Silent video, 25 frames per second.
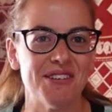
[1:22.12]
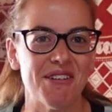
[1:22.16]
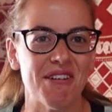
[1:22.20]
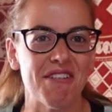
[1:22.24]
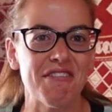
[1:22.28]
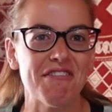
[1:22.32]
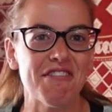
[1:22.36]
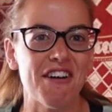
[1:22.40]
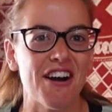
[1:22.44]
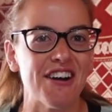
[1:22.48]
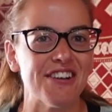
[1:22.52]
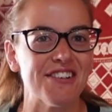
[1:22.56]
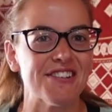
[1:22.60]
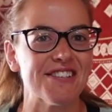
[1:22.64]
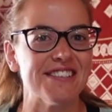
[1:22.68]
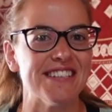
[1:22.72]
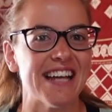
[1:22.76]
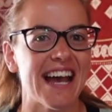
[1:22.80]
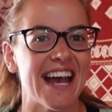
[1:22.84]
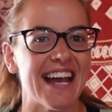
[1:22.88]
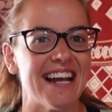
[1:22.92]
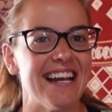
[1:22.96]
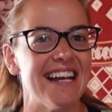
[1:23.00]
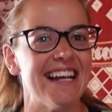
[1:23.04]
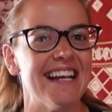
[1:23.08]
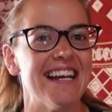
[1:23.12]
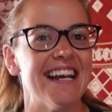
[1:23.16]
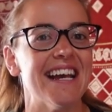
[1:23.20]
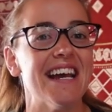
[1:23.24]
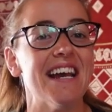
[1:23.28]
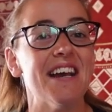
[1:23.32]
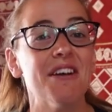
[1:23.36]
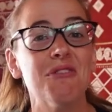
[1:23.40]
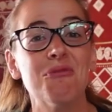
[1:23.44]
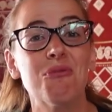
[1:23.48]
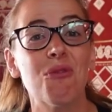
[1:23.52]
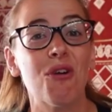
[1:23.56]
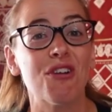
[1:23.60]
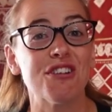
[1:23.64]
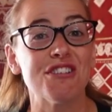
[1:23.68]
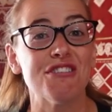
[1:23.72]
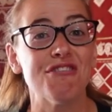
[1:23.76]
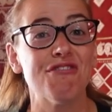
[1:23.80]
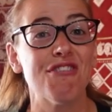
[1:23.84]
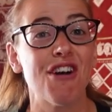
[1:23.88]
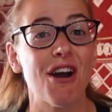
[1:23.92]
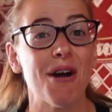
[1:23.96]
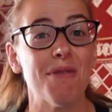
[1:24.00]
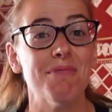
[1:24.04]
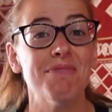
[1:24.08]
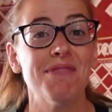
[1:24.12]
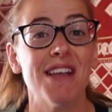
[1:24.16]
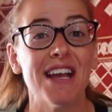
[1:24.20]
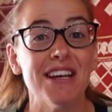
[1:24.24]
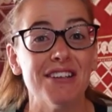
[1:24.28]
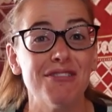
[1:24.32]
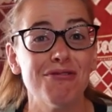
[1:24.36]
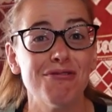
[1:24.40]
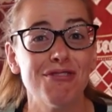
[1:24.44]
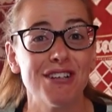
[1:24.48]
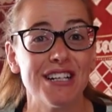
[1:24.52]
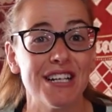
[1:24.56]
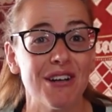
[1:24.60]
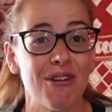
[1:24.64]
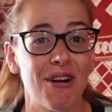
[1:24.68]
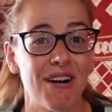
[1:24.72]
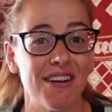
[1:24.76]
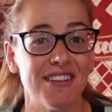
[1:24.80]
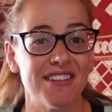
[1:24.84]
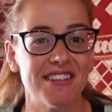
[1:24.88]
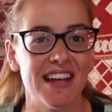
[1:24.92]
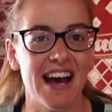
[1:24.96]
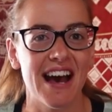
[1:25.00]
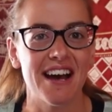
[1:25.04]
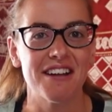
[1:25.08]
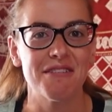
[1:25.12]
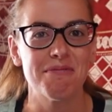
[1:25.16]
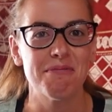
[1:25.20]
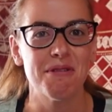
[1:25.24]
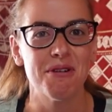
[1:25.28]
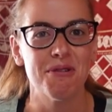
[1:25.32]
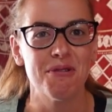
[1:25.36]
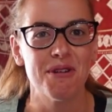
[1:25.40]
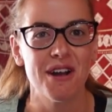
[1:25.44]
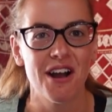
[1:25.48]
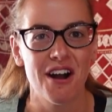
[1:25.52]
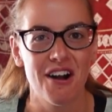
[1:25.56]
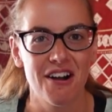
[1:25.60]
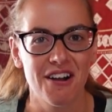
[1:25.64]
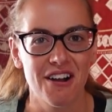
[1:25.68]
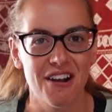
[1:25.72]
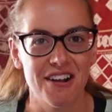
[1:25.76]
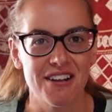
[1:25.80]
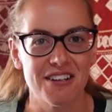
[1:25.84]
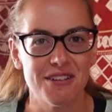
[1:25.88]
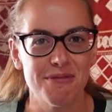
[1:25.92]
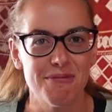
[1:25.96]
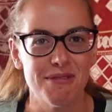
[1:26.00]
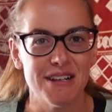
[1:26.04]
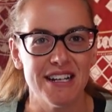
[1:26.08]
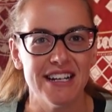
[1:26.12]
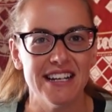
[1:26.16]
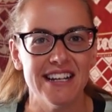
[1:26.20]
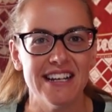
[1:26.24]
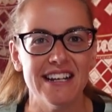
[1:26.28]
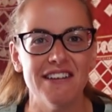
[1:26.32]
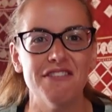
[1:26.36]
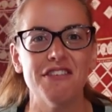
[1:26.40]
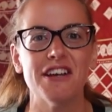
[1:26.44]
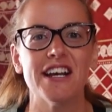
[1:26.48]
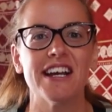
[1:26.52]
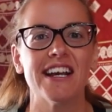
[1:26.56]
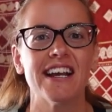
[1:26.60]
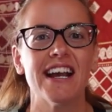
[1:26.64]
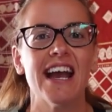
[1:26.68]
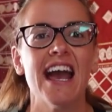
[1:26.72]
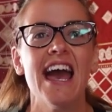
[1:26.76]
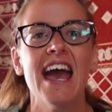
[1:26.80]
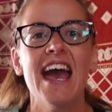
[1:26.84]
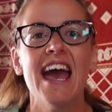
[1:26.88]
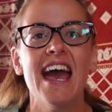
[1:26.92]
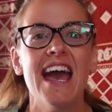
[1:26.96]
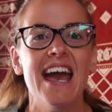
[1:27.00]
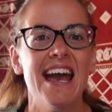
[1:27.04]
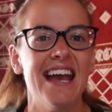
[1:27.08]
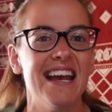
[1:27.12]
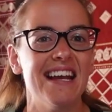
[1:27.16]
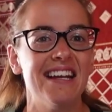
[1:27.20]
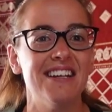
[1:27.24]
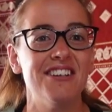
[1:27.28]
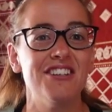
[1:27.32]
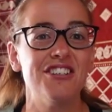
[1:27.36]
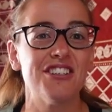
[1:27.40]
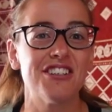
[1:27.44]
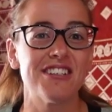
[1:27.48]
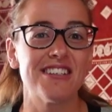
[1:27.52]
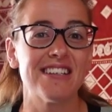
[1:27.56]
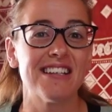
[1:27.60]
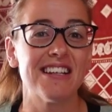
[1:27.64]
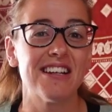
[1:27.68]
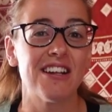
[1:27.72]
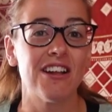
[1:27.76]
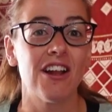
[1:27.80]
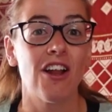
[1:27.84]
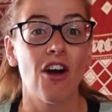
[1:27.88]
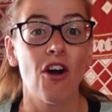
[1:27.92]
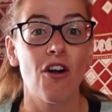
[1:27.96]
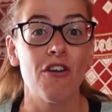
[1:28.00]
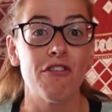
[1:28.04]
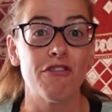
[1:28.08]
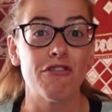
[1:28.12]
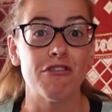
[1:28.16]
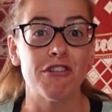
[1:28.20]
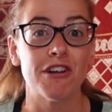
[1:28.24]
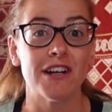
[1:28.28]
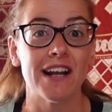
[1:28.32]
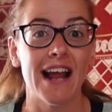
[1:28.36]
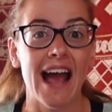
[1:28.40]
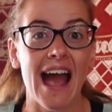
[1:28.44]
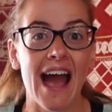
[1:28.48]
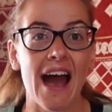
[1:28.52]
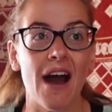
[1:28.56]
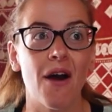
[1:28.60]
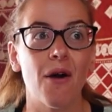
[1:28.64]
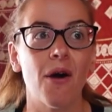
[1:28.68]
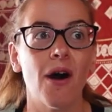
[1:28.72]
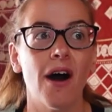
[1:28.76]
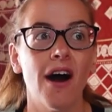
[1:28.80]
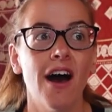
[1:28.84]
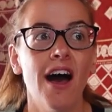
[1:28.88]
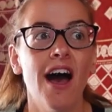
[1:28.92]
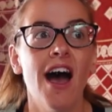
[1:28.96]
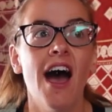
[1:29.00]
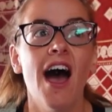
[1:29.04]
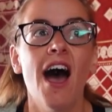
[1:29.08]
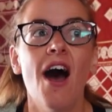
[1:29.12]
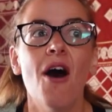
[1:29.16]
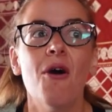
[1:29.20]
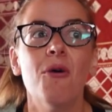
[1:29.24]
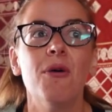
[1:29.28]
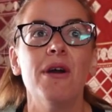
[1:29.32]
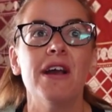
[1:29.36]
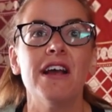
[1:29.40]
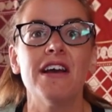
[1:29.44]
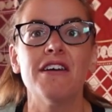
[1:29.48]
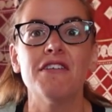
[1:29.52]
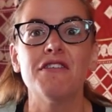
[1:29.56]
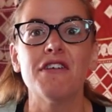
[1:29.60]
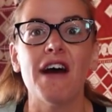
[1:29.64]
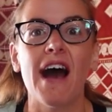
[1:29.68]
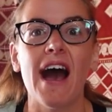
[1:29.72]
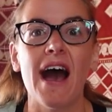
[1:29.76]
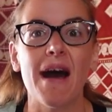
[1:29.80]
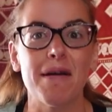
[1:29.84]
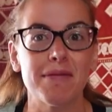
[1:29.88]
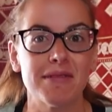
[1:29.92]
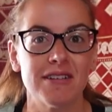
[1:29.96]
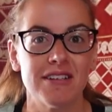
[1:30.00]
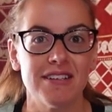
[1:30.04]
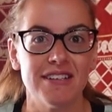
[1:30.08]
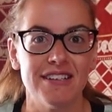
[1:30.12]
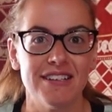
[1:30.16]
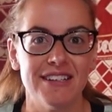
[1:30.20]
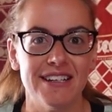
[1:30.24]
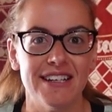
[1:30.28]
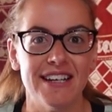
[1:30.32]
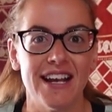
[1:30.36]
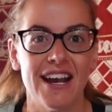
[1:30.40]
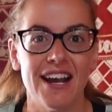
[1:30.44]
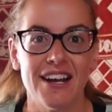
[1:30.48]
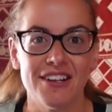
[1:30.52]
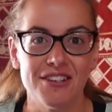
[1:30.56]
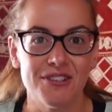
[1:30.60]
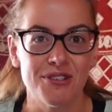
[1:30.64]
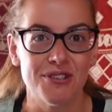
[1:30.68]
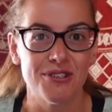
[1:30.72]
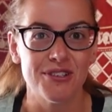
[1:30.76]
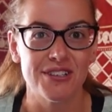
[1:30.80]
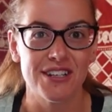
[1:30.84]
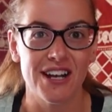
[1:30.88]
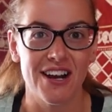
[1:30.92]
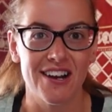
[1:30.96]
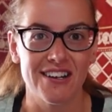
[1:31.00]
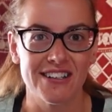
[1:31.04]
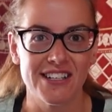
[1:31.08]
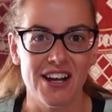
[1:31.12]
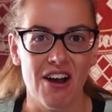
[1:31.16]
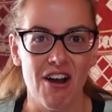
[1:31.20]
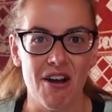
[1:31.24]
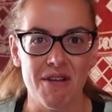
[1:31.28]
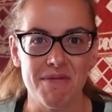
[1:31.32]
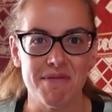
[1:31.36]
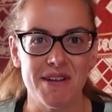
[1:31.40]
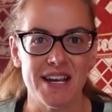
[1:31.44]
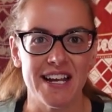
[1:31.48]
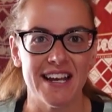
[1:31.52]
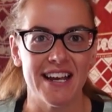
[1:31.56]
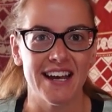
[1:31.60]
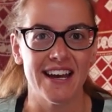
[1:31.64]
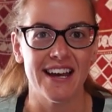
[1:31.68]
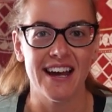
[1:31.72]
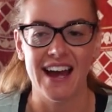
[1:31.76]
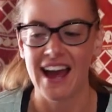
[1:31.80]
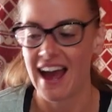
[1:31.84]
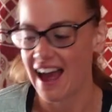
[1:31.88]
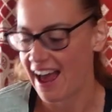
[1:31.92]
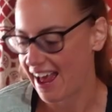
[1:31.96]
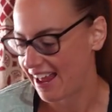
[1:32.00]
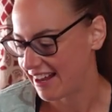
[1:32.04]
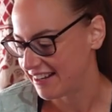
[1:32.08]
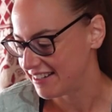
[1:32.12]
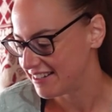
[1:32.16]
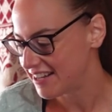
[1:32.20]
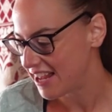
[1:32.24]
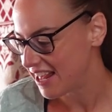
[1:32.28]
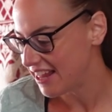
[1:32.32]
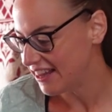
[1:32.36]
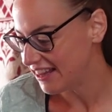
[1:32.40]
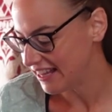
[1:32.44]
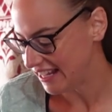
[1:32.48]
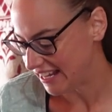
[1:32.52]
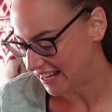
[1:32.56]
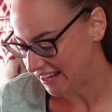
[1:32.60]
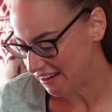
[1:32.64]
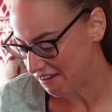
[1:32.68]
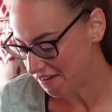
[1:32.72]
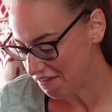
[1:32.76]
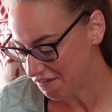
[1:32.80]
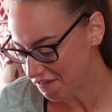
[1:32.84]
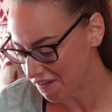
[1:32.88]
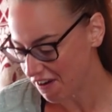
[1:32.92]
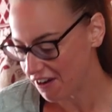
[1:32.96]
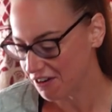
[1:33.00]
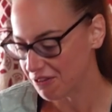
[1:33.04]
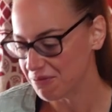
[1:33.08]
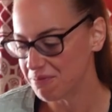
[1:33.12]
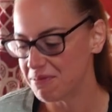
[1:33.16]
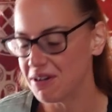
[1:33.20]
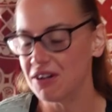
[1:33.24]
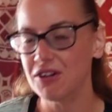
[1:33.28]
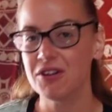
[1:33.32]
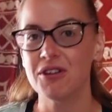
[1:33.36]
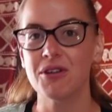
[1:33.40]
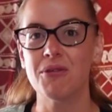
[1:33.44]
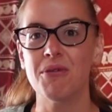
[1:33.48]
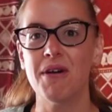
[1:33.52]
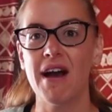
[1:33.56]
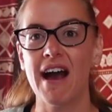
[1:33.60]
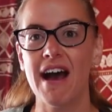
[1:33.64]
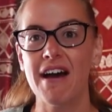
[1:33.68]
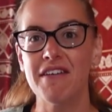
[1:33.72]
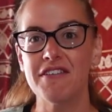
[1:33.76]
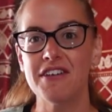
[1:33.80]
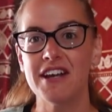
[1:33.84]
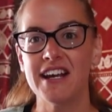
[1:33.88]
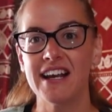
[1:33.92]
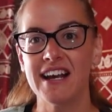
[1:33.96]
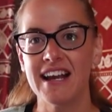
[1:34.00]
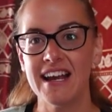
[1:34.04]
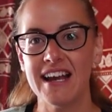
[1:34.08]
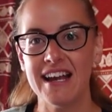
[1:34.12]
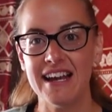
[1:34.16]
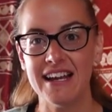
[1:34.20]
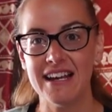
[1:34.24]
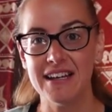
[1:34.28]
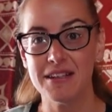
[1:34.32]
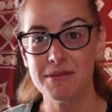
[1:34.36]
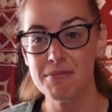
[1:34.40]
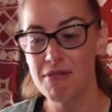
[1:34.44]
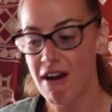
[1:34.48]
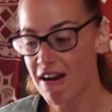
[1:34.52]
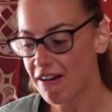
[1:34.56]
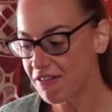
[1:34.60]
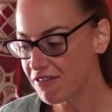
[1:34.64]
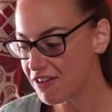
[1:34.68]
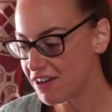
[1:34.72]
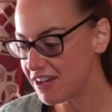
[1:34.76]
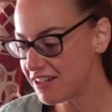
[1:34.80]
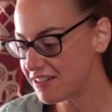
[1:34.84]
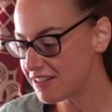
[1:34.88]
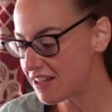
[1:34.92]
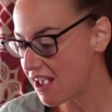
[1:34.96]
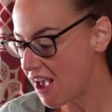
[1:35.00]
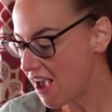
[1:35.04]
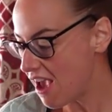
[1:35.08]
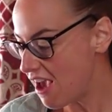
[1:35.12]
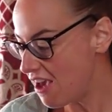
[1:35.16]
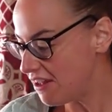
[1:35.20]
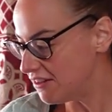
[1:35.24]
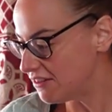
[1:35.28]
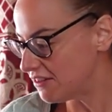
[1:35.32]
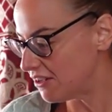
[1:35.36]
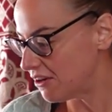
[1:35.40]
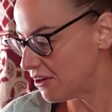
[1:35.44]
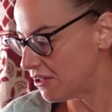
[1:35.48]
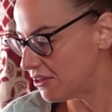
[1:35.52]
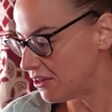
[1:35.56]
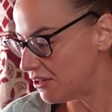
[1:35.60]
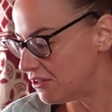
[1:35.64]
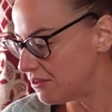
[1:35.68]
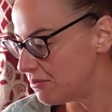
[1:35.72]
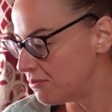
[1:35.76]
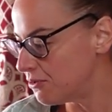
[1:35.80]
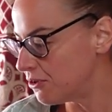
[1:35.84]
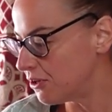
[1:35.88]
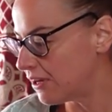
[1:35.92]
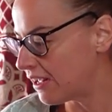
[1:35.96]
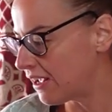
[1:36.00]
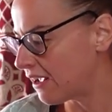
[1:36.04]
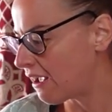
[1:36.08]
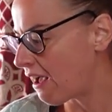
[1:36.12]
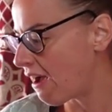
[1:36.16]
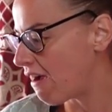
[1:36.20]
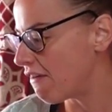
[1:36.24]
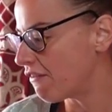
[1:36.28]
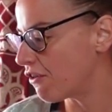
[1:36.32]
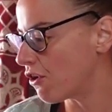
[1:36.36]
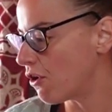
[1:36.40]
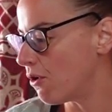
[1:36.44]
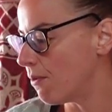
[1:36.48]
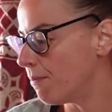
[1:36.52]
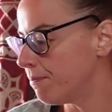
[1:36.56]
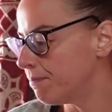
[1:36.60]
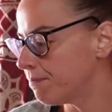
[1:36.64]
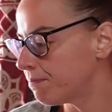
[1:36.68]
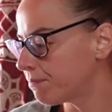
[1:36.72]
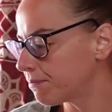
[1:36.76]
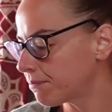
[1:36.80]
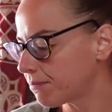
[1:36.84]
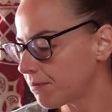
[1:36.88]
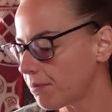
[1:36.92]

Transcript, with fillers: to our final day here in Wadi Rum. It's really quite sad, but we are going to be leaving in just a little over an hour. We have absolutely adored our time here, and the final meal that we're having is breakfast. So this morning I've gone